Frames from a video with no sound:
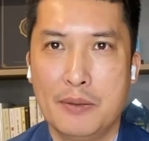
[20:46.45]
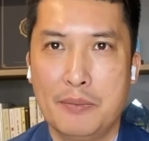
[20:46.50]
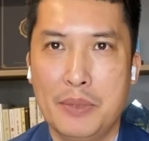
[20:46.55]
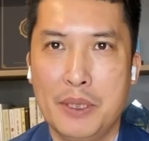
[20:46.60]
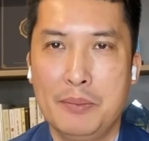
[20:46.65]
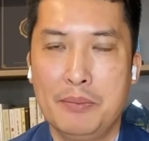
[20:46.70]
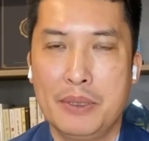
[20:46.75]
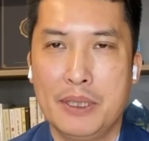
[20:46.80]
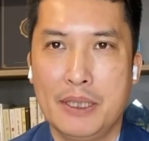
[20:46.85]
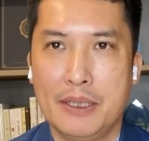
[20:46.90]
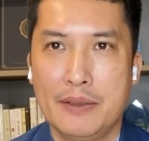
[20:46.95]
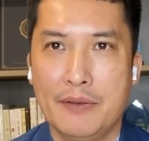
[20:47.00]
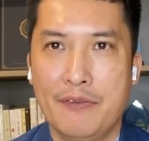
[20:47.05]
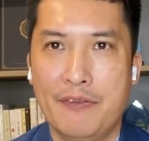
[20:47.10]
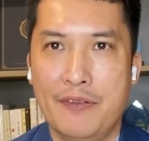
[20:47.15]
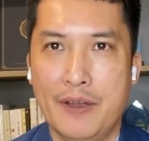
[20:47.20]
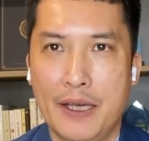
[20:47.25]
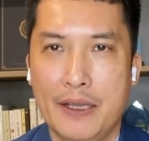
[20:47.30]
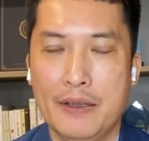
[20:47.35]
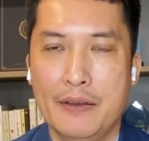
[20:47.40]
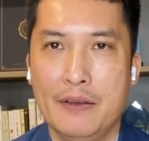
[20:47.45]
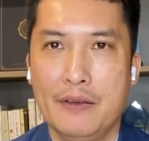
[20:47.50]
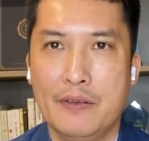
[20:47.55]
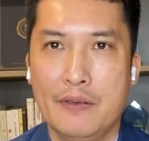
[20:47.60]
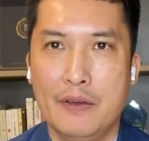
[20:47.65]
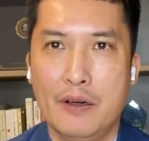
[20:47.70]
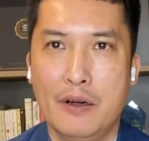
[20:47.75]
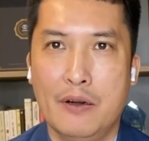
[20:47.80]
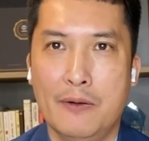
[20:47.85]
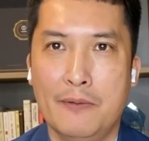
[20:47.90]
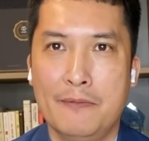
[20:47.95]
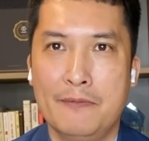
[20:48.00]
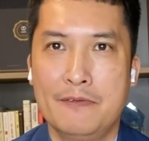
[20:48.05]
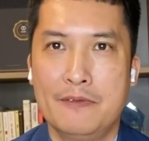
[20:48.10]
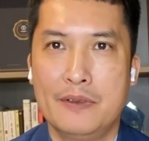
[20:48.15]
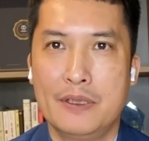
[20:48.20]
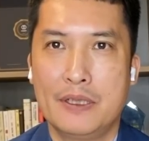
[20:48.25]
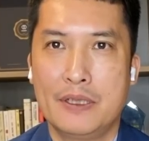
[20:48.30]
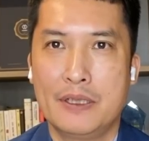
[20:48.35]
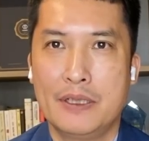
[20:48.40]
people think of
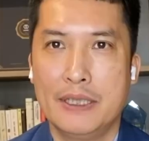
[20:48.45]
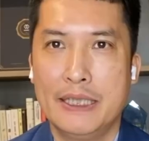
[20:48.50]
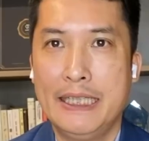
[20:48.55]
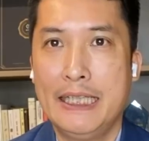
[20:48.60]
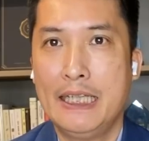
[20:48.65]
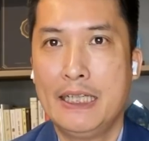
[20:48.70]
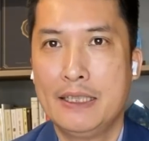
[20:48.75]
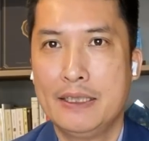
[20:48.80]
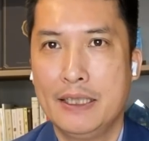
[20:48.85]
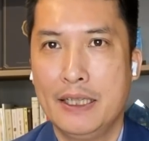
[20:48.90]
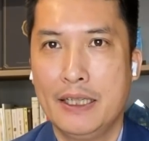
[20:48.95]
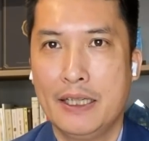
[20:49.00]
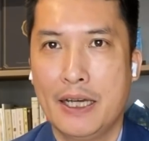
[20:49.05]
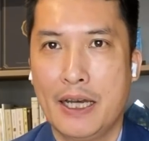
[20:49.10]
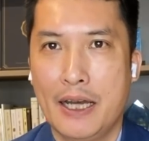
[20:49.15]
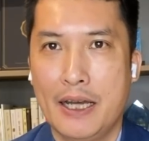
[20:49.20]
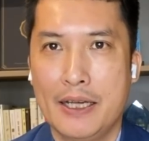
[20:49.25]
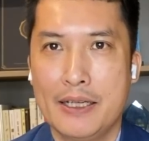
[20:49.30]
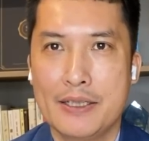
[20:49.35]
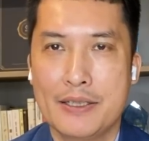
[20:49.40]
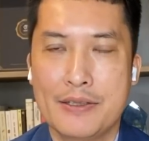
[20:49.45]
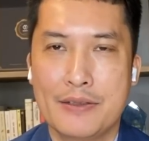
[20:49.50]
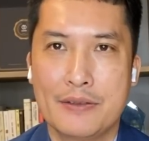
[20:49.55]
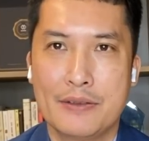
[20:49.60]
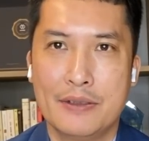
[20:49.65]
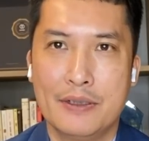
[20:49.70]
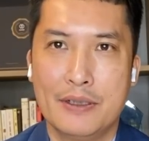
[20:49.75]
e-learning as